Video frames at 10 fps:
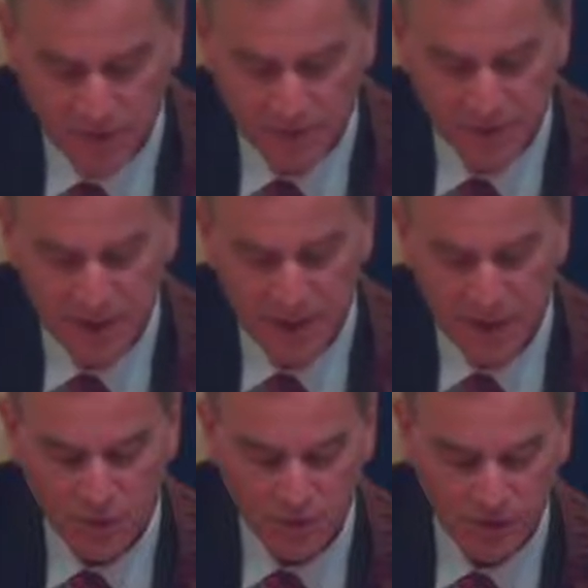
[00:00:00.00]
to
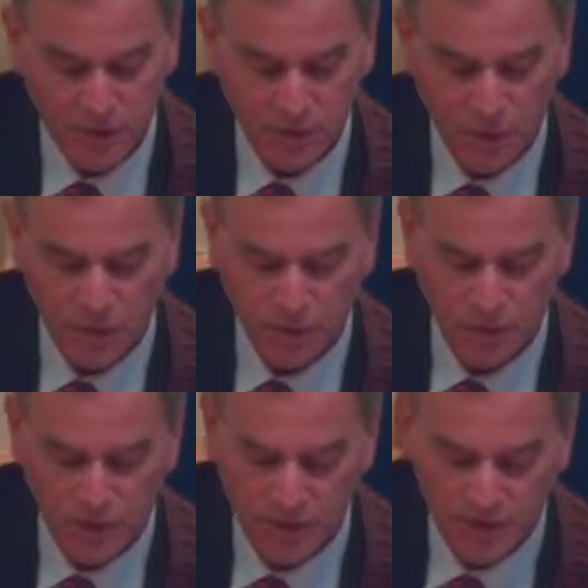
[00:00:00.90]
infinity, you set its course
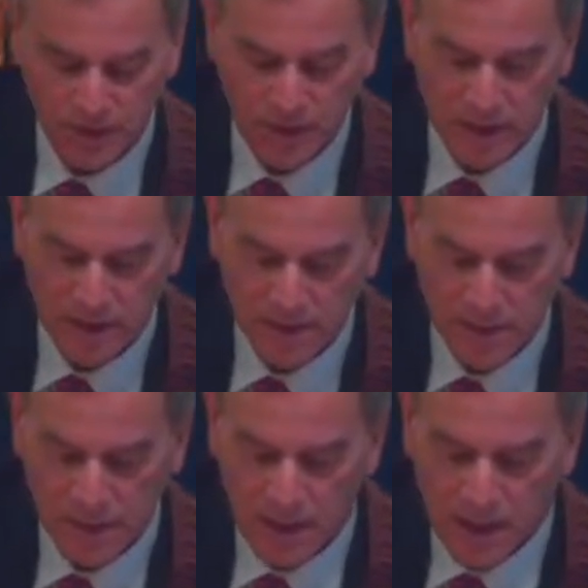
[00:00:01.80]
for eternity.
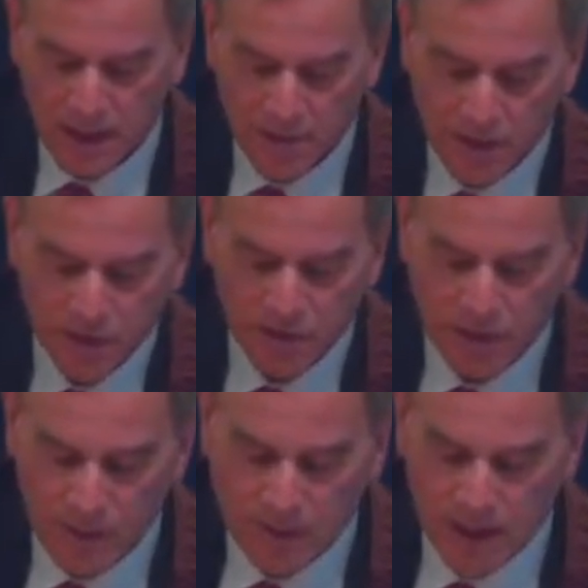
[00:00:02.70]
Praise
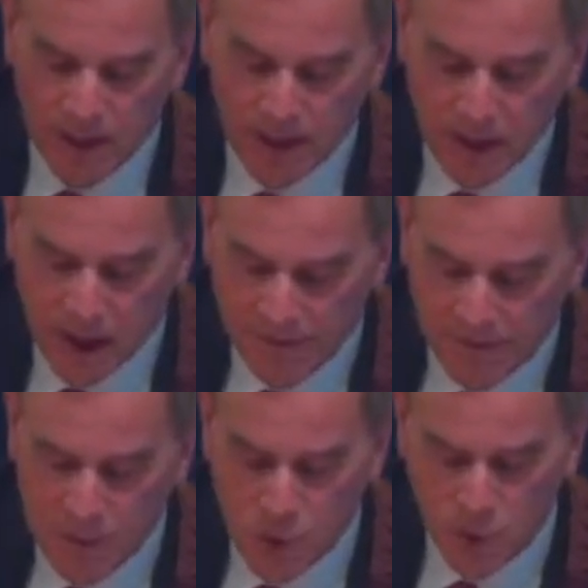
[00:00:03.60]
to you, Adonai, our God,
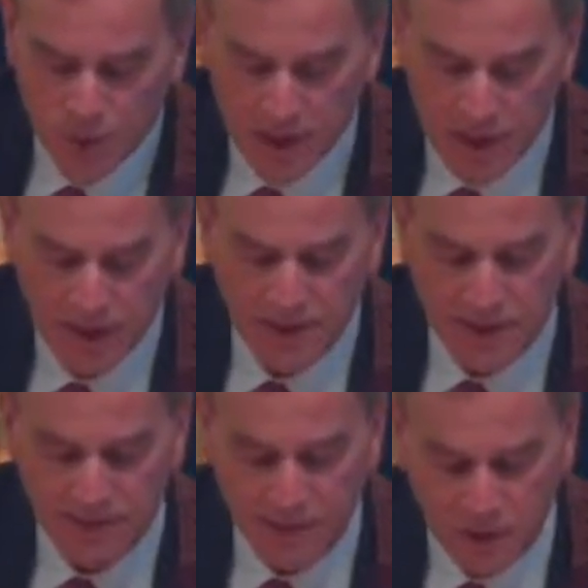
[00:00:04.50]
from whom the
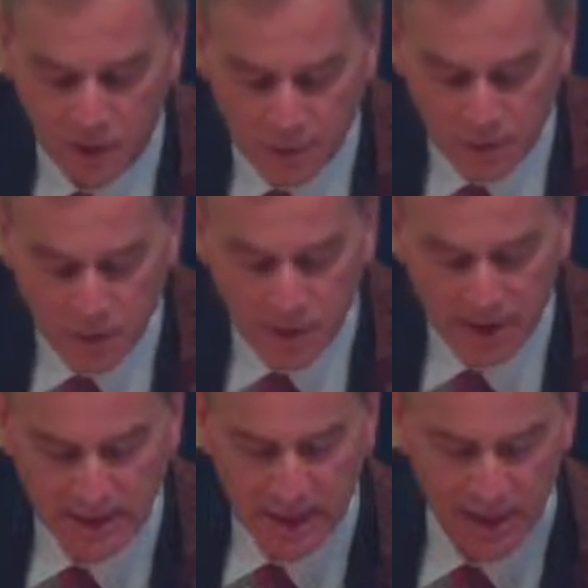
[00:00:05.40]
evening flows. Baruch
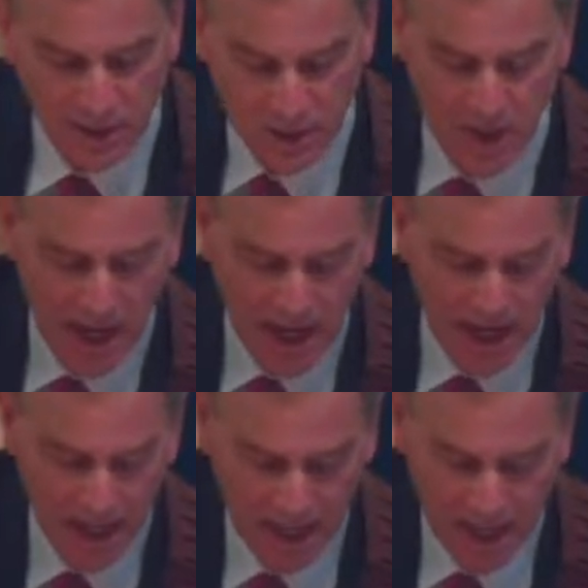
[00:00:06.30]
Ata
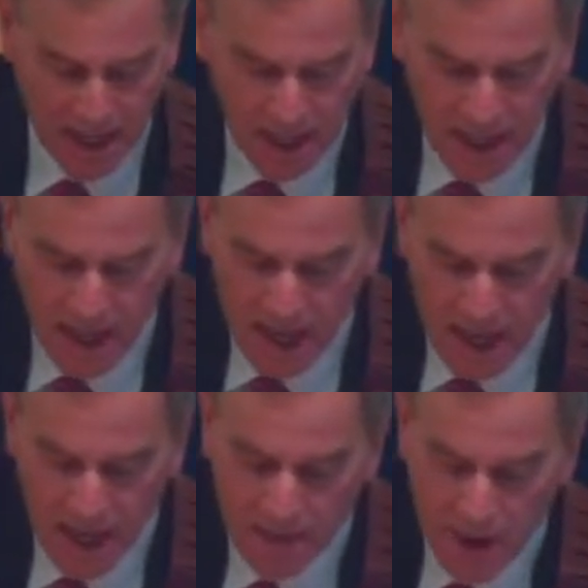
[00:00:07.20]
Adonai,
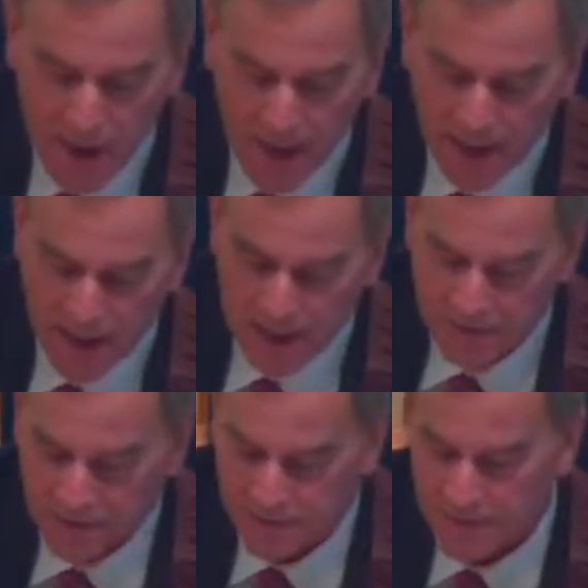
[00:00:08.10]

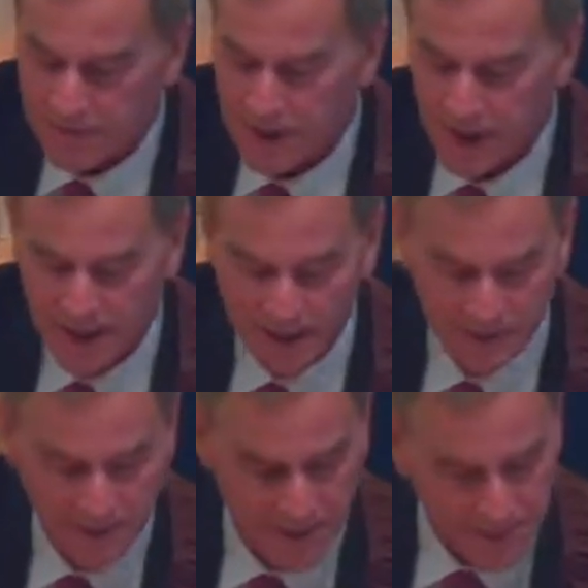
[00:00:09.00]
Ama'ariv
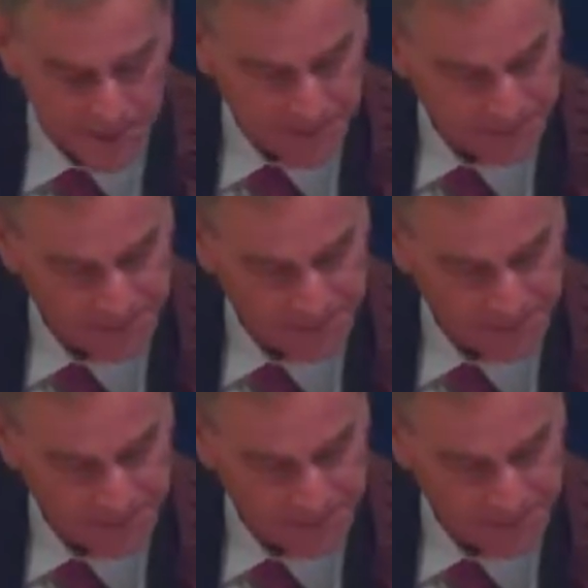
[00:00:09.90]
Aravim.